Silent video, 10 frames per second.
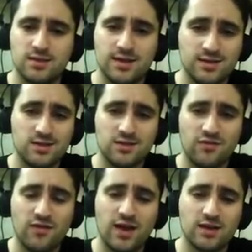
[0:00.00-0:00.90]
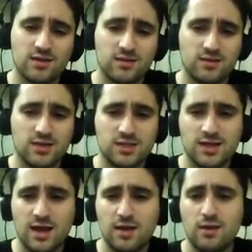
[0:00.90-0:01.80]
and this is a fact, that this
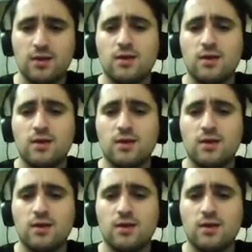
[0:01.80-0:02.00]
guy